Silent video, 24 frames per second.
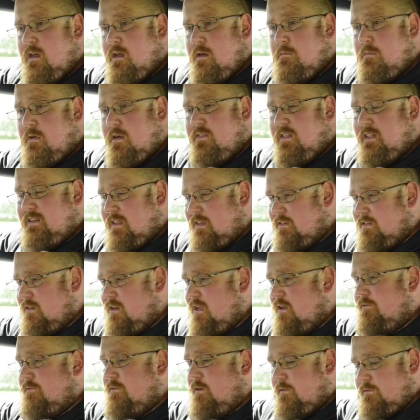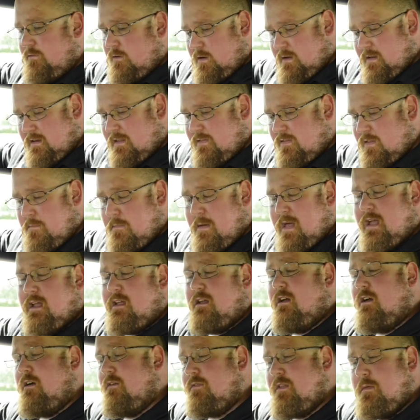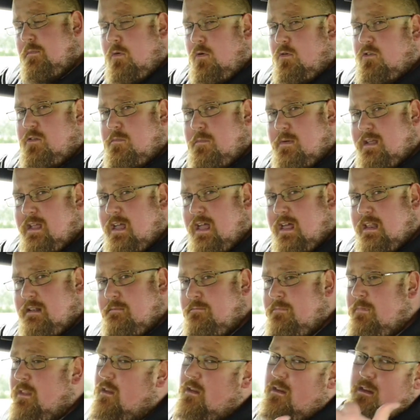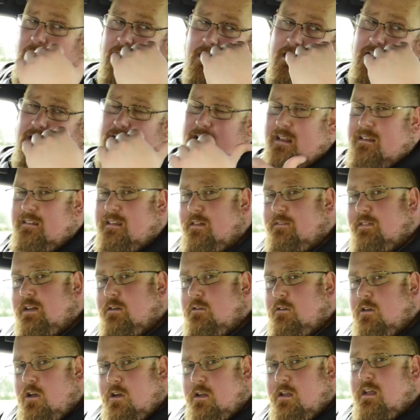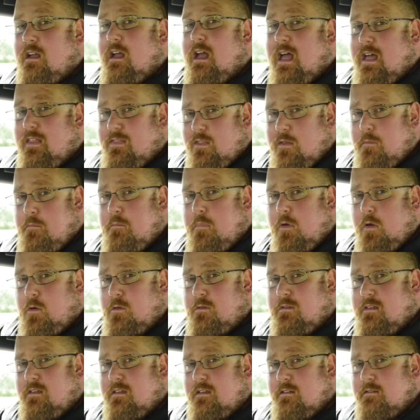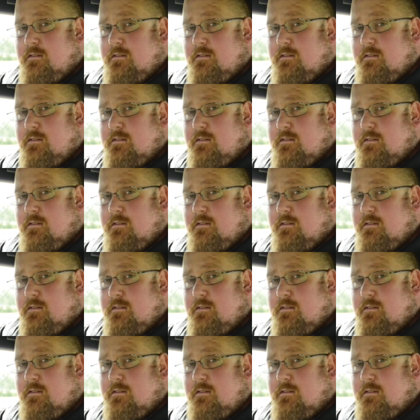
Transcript: But I think that's enough of looking at the back of the Porsche Macan. Let's have a little look at the boot.